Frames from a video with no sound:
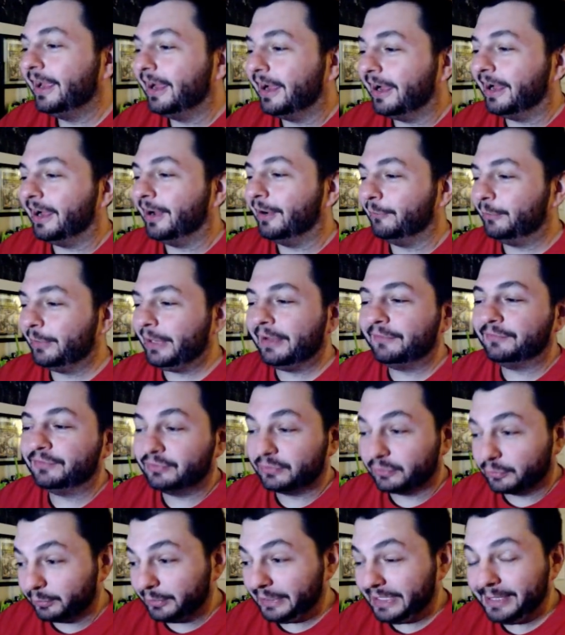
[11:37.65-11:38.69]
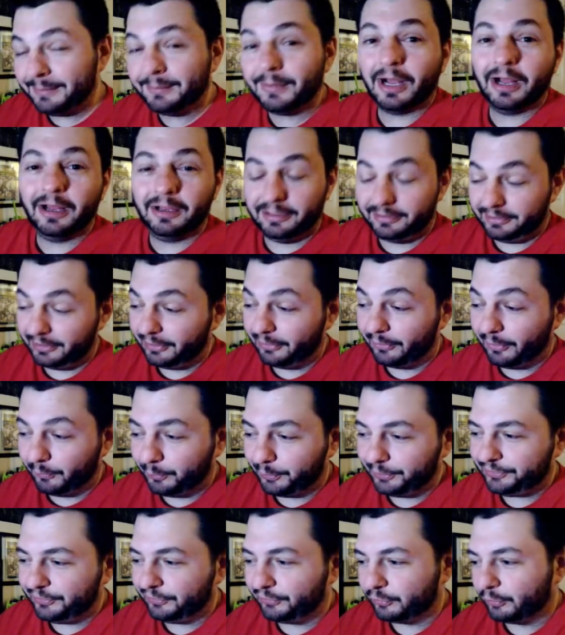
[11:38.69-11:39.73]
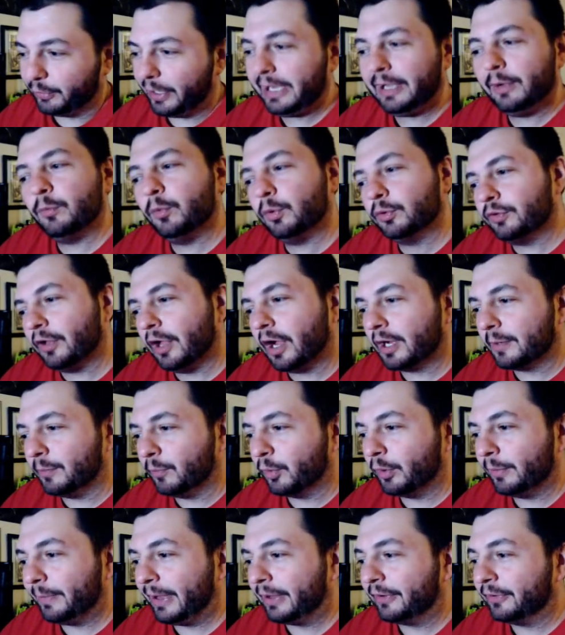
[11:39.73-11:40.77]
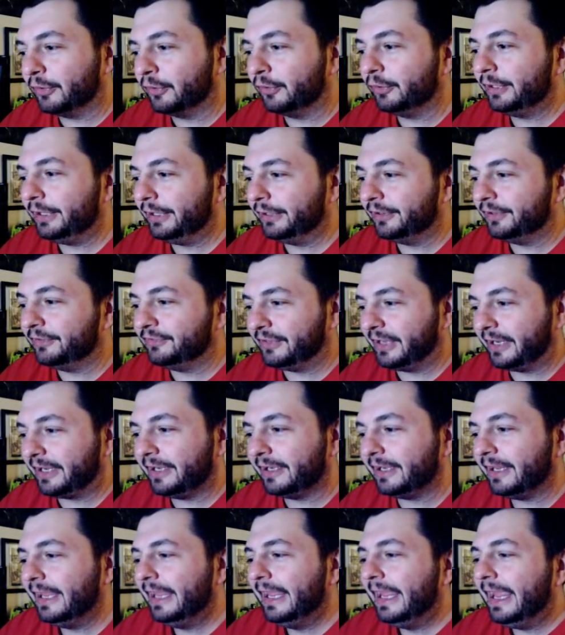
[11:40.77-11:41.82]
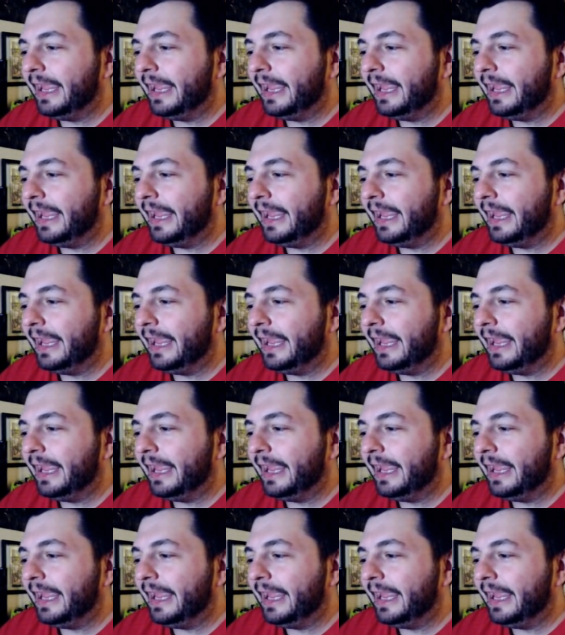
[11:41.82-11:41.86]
Uh, we have Scream, you know, which is great, and we'll talk more about her here in a second.